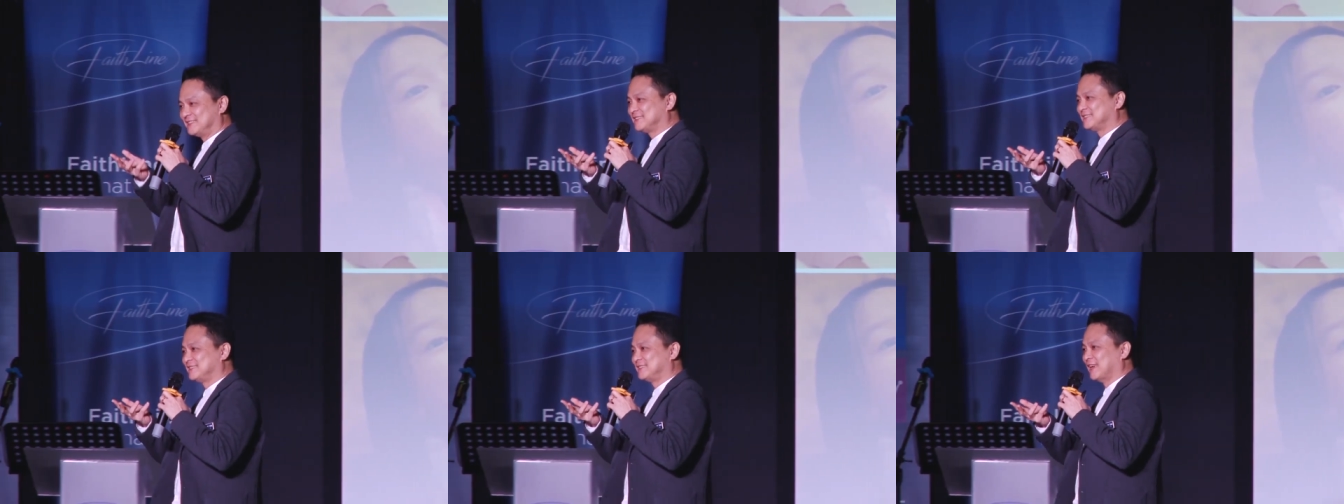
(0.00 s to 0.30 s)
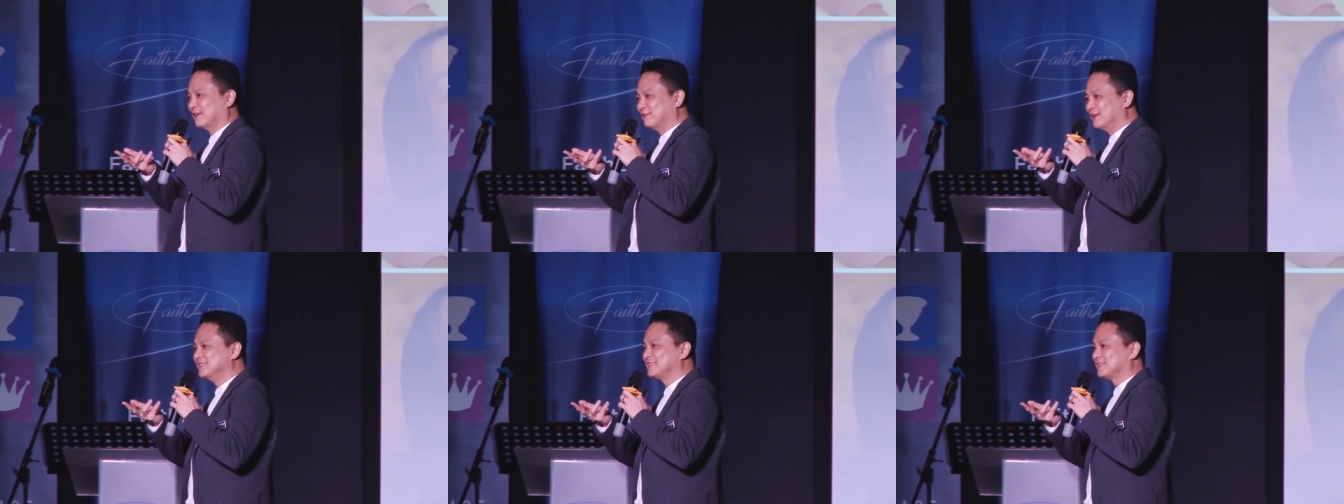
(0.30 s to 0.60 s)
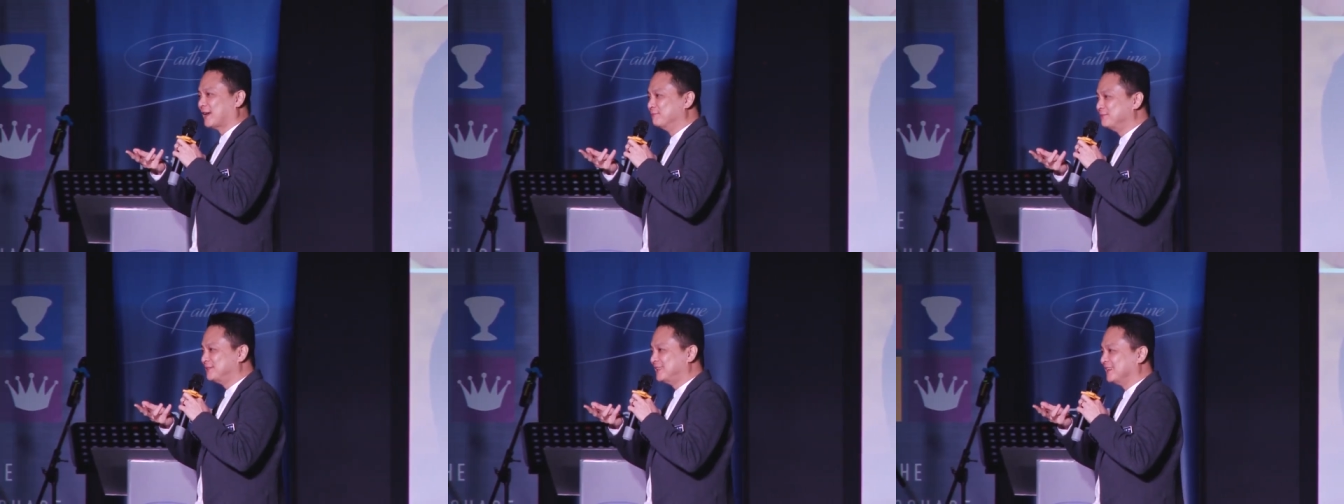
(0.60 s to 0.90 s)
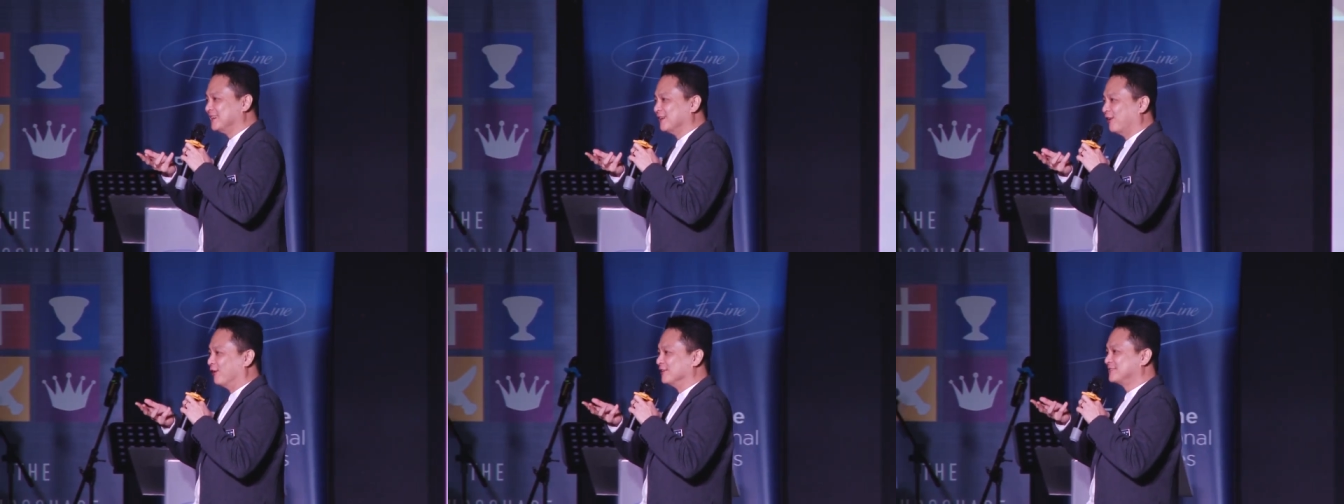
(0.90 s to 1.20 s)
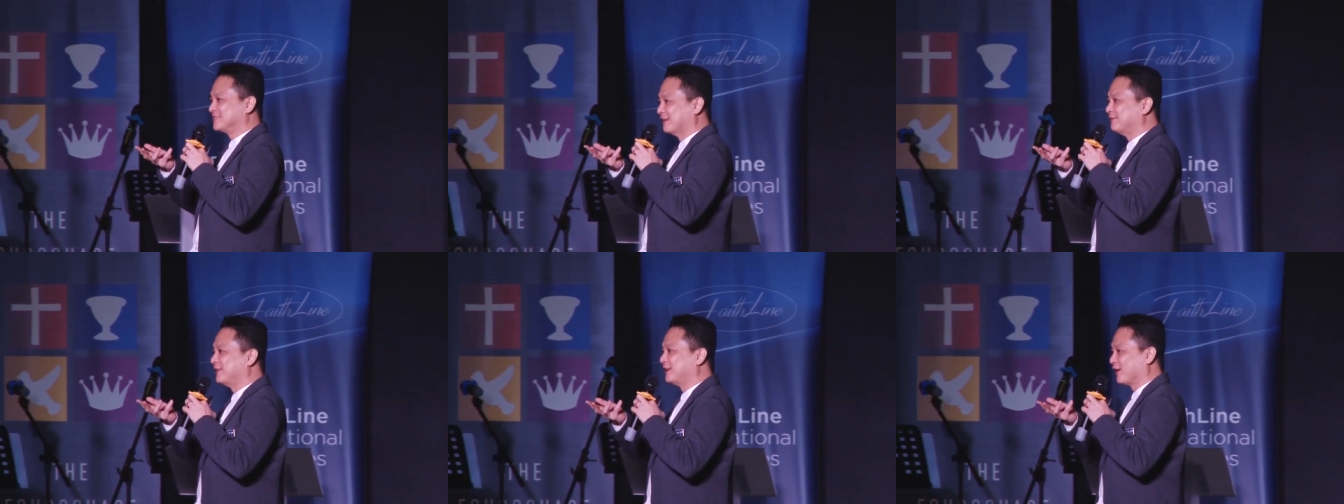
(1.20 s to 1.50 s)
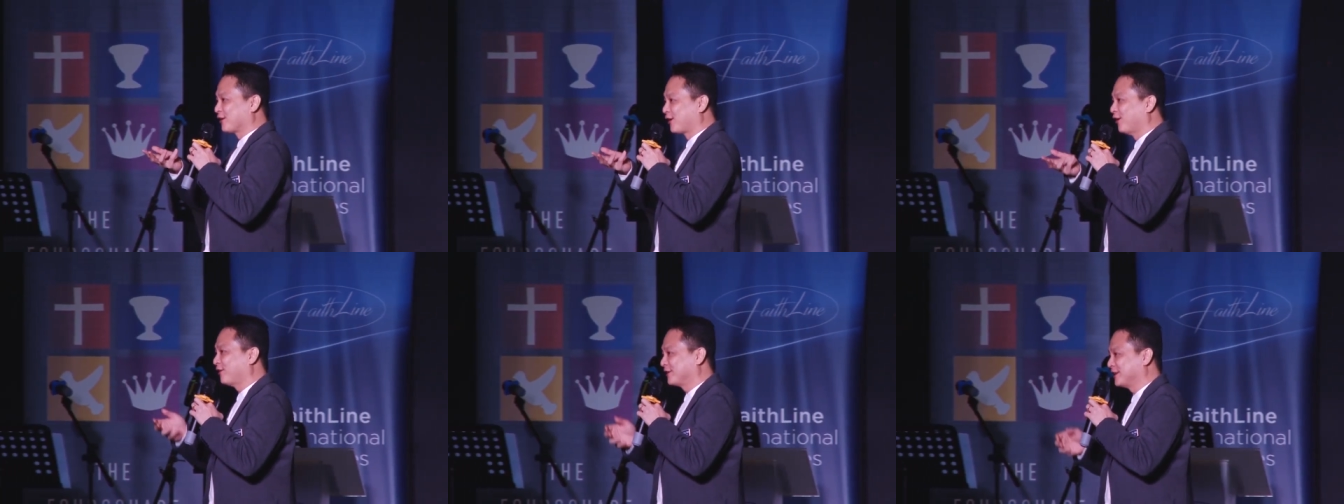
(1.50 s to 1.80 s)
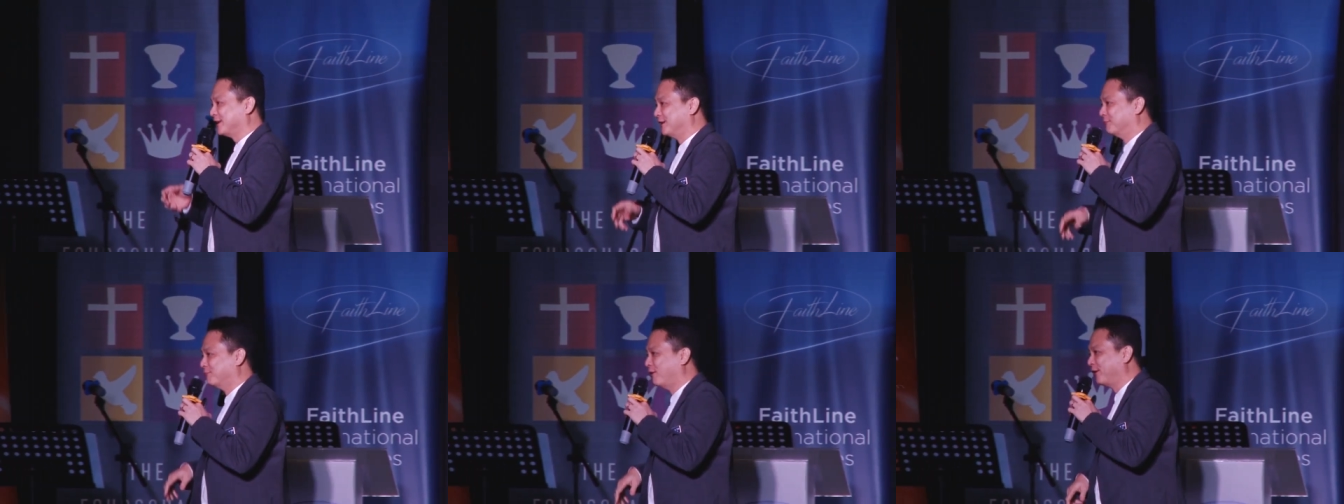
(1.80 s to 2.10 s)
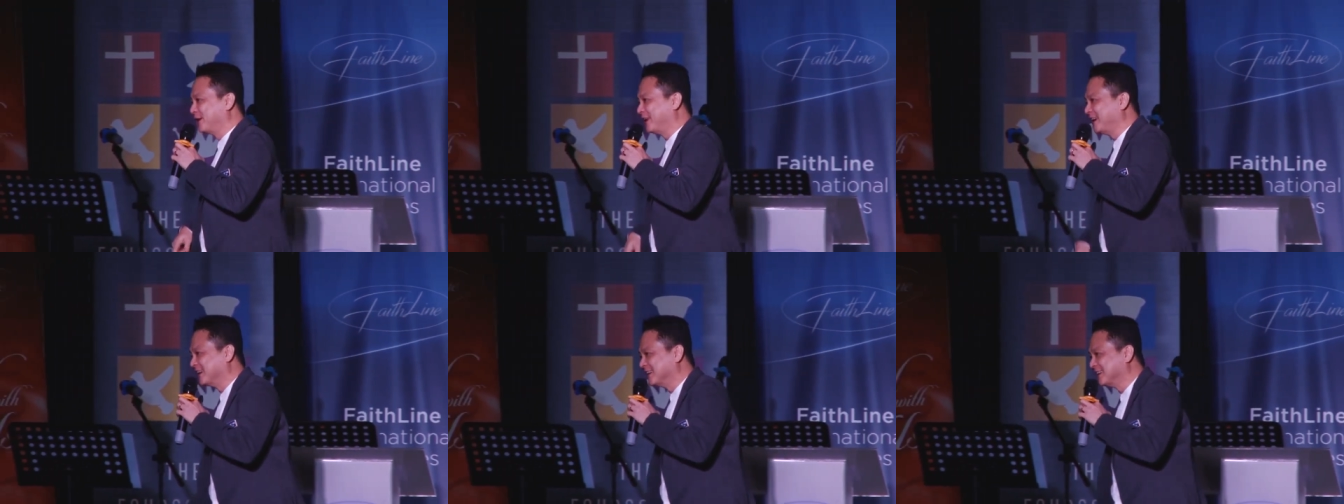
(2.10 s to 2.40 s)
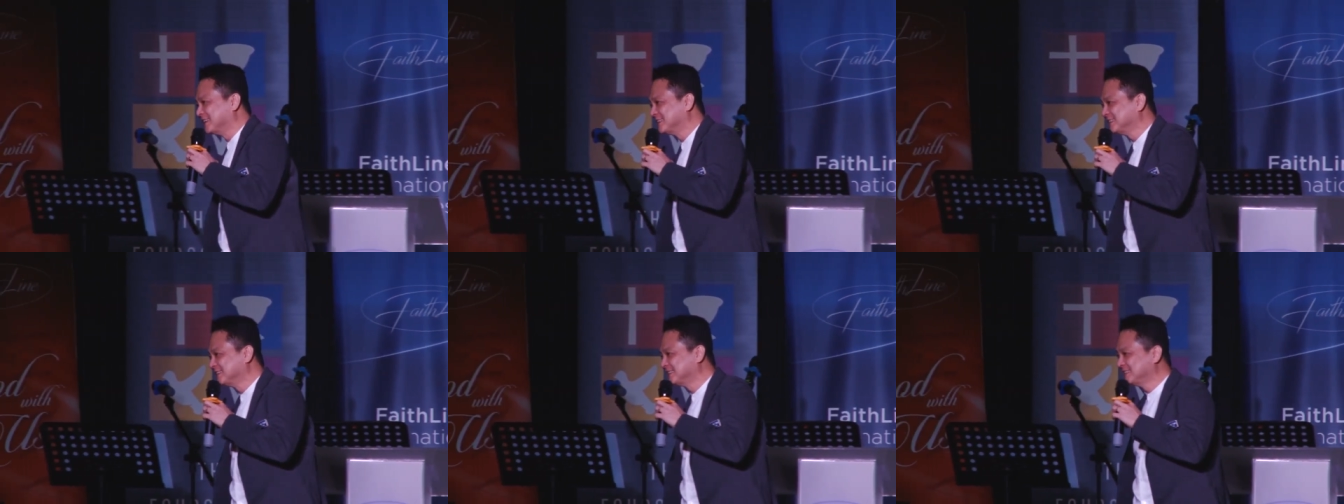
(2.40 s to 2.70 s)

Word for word: 7 something or 7 o'clock in the morning.